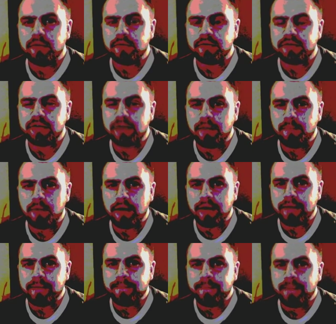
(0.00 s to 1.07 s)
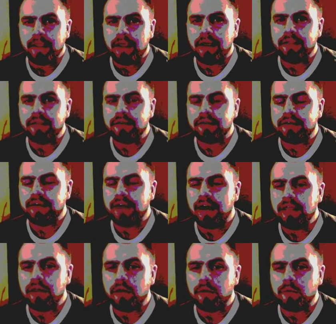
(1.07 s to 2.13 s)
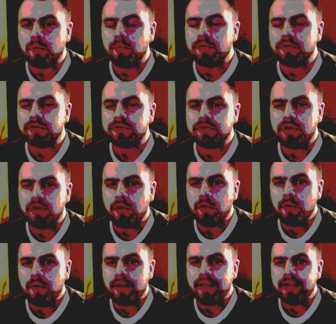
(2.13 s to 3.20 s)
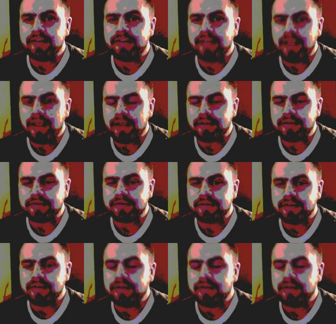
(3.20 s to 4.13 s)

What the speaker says: a Subway, and the yellow was so intense